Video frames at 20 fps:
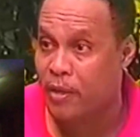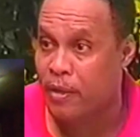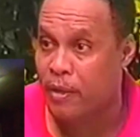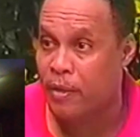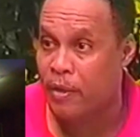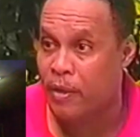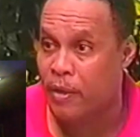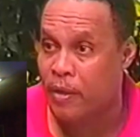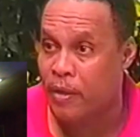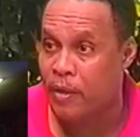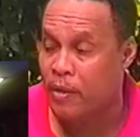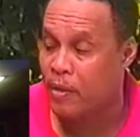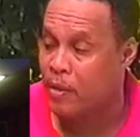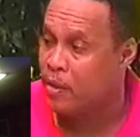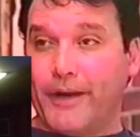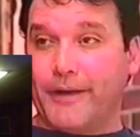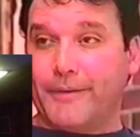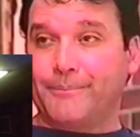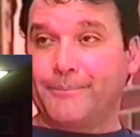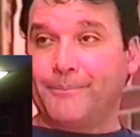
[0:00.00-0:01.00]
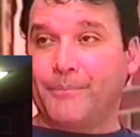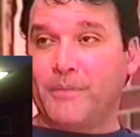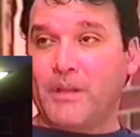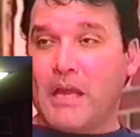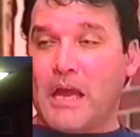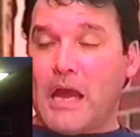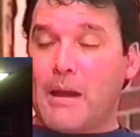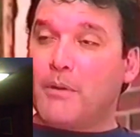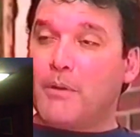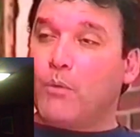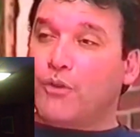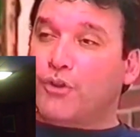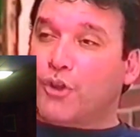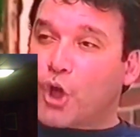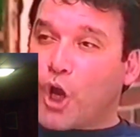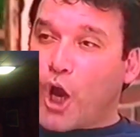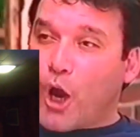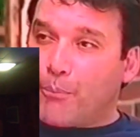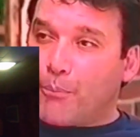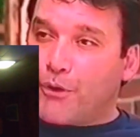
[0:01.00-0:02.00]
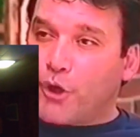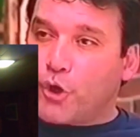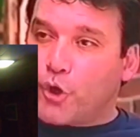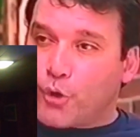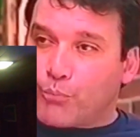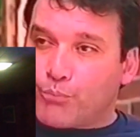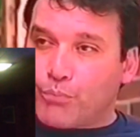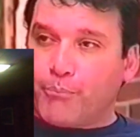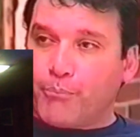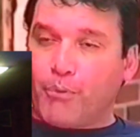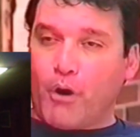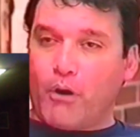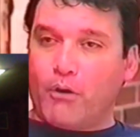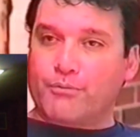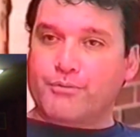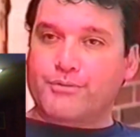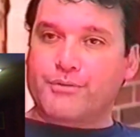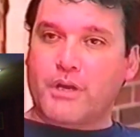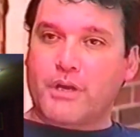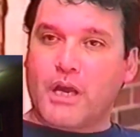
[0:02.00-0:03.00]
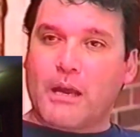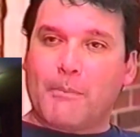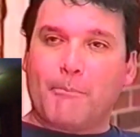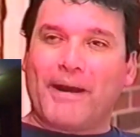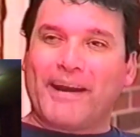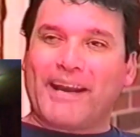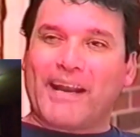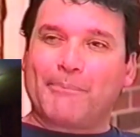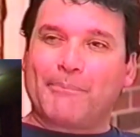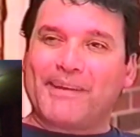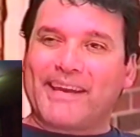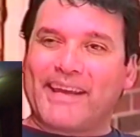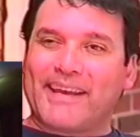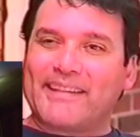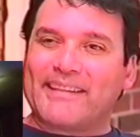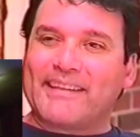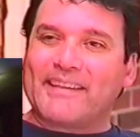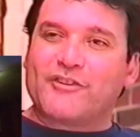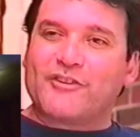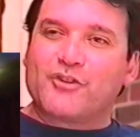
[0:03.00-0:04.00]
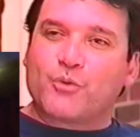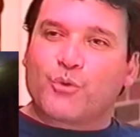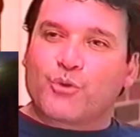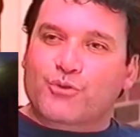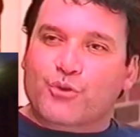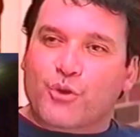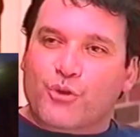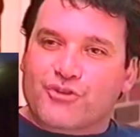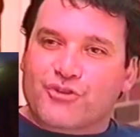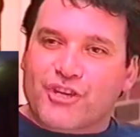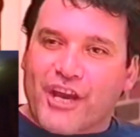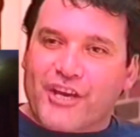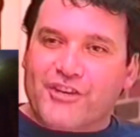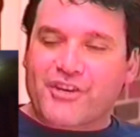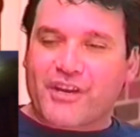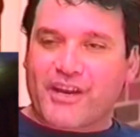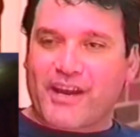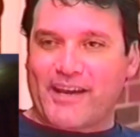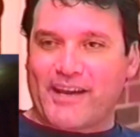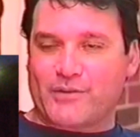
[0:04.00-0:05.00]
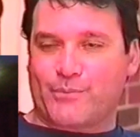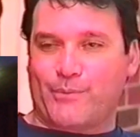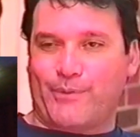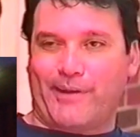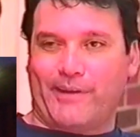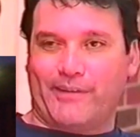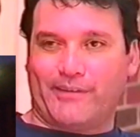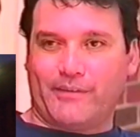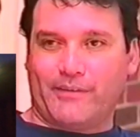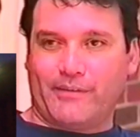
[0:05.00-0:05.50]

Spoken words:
Yeah, you know that's right. I mean, what the company could propose might not be anything that you association guys want.